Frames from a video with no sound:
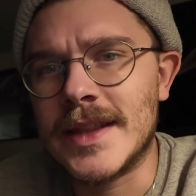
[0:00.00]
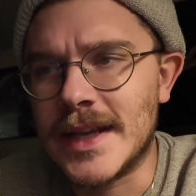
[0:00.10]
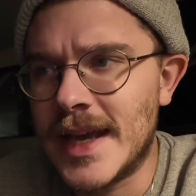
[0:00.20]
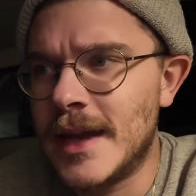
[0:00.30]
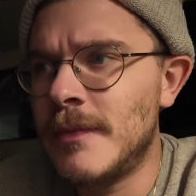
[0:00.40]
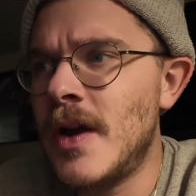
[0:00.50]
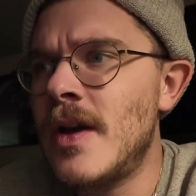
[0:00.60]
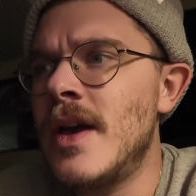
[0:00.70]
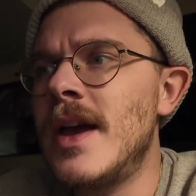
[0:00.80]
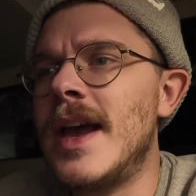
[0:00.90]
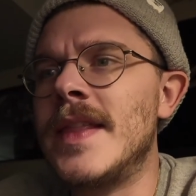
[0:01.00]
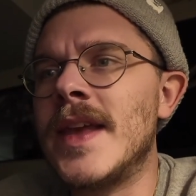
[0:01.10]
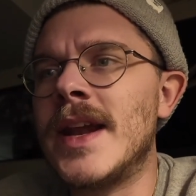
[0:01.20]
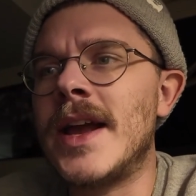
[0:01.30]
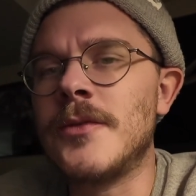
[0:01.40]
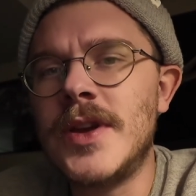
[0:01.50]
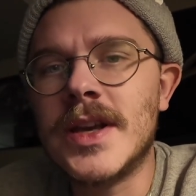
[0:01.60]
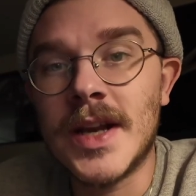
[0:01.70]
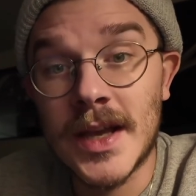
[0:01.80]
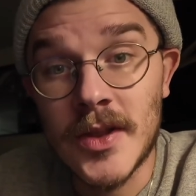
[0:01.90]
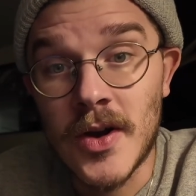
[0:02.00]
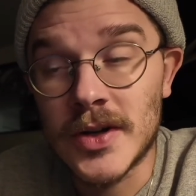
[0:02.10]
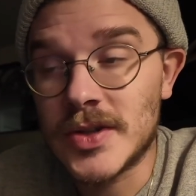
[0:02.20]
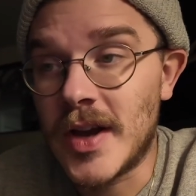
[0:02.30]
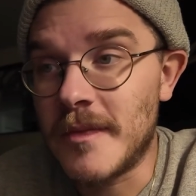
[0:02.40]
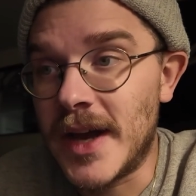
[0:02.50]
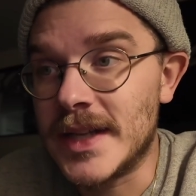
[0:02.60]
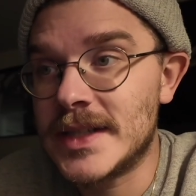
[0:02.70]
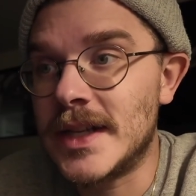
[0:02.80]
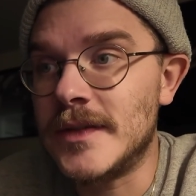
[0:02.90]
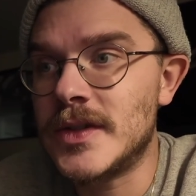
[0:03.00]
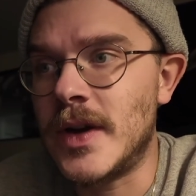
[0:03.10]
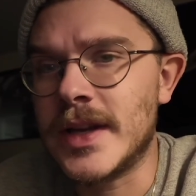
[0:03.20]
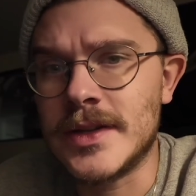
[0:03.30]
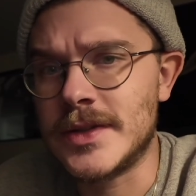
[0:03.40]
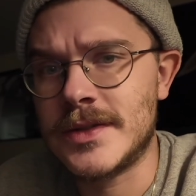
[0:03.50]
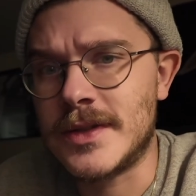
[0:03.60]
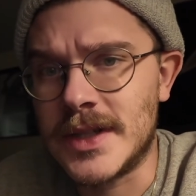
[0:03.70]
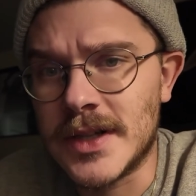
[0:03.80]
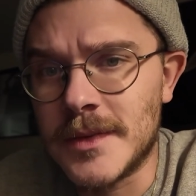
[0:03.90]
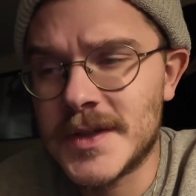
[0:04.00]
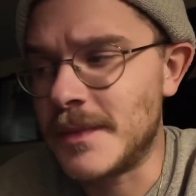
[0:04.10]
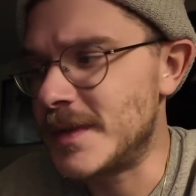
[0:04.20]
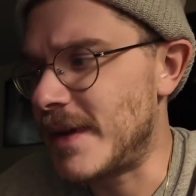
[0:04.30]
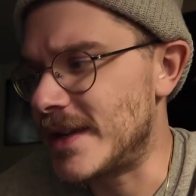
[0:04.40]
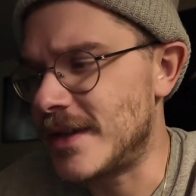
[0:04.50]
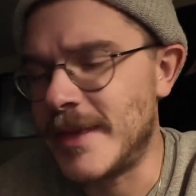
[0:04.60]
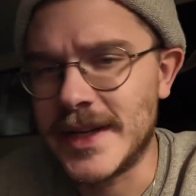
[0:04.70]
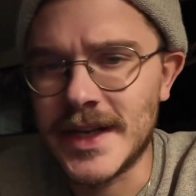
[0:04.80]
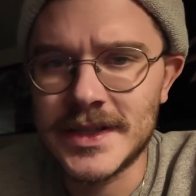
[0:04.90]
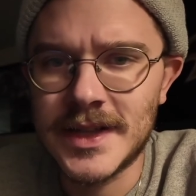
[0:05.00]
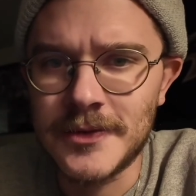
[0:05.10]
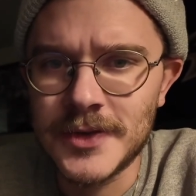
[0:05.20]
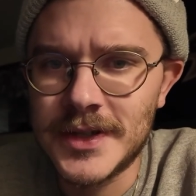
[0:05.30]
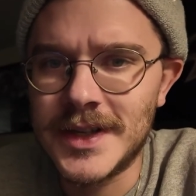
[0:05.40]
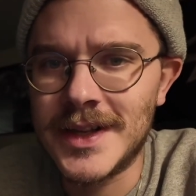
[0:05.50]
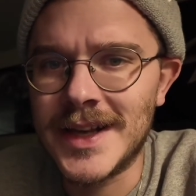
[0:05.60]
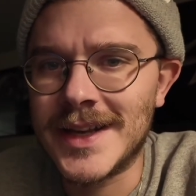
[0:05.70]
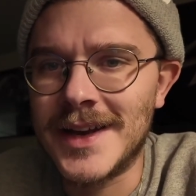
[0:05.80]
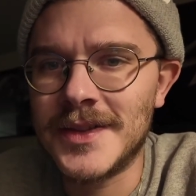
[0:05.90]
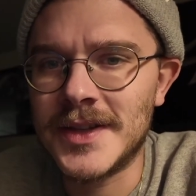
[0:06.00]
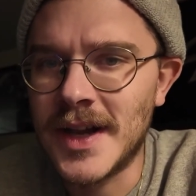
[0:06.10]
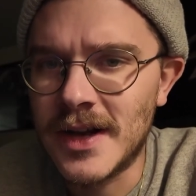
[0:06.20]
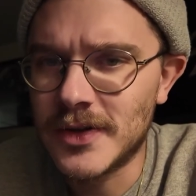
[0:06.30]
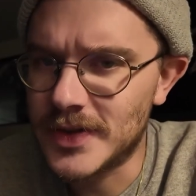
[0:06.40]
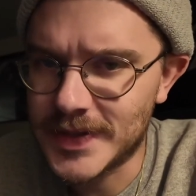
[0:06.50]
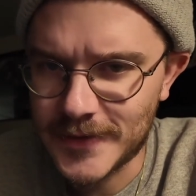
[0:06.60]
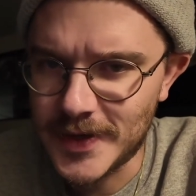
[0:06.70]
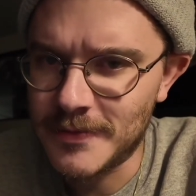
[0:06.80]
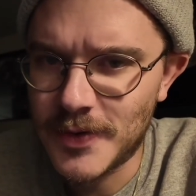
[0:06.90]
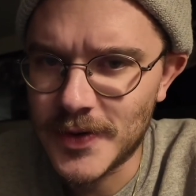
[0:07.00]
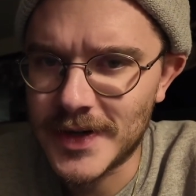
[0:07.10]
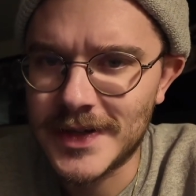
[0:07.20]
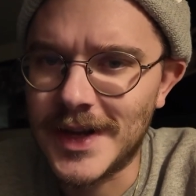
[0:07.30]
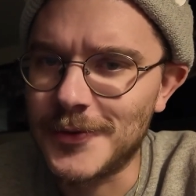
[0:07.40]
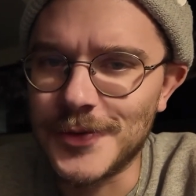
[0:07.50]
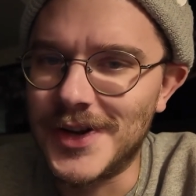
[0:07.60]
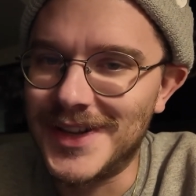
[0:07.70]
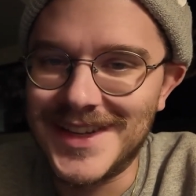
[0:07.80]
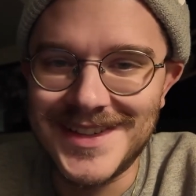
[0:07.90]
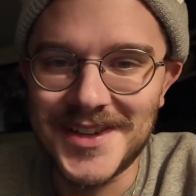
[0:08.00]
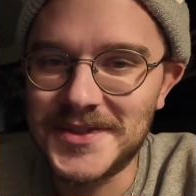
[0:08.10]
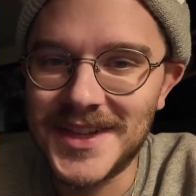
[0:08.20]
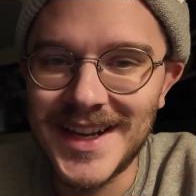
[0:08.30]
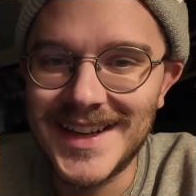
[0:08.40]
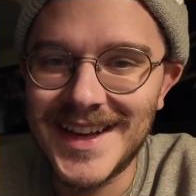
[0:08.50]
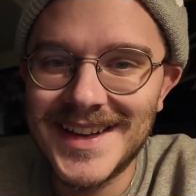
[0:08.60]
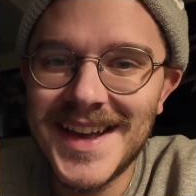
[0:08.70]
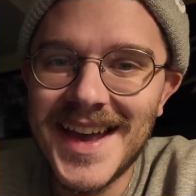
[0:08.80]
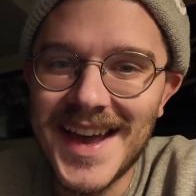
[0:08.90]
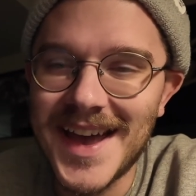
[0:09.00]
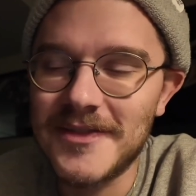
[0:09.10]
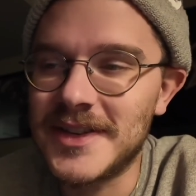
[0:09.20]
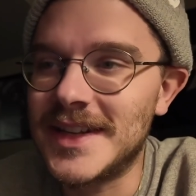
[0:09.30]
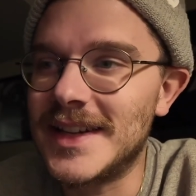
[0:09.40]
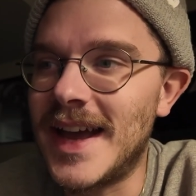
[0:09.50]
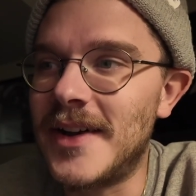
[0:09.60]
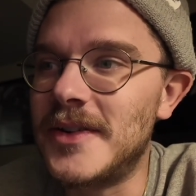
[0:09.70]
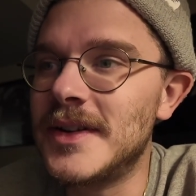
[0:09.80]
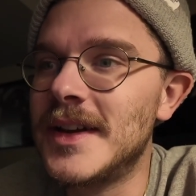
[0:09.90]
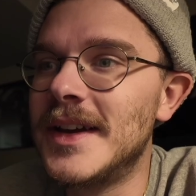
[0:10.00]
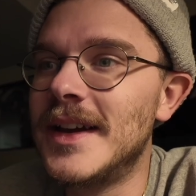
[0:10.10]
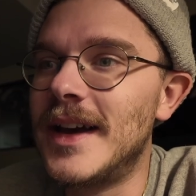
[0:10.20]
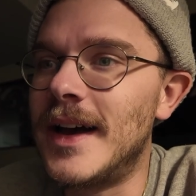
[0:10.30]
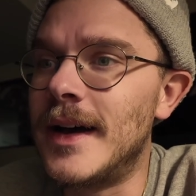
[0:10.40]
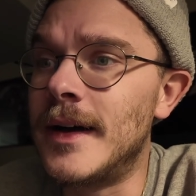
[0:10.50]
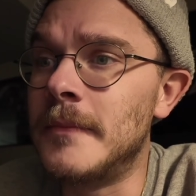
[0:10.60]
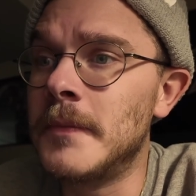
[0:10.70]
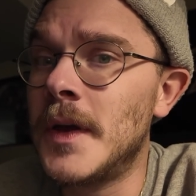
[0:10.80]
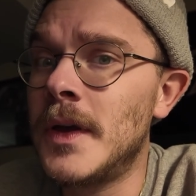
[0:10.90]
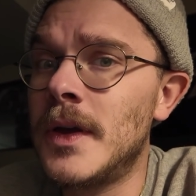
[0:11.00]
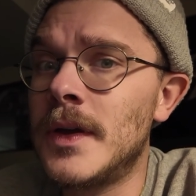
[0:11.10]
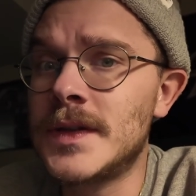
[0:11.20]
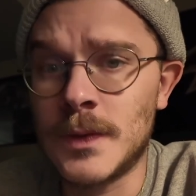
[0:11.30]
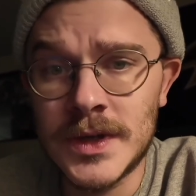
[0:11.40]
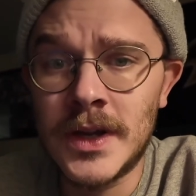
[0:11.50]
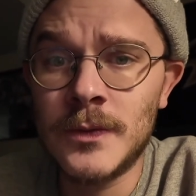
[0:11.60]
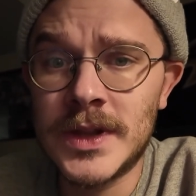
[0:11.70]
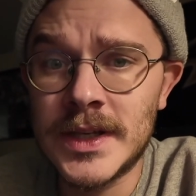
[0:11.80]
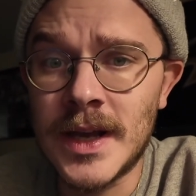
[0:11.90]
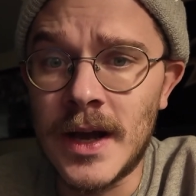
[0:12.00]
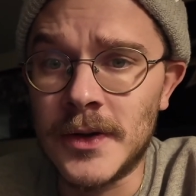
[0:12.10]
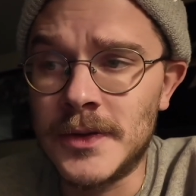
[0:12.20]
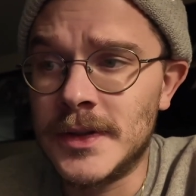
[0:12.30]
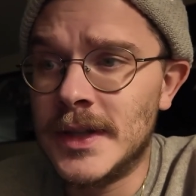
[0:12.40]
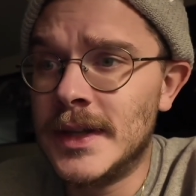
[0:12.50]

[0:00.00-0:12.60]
in the camera, and then I reconnect the hard drive by itself so I can just clear up some space on my desk. I really like the dongle is for importing. I really don't like having it out. So we're done with the dongle.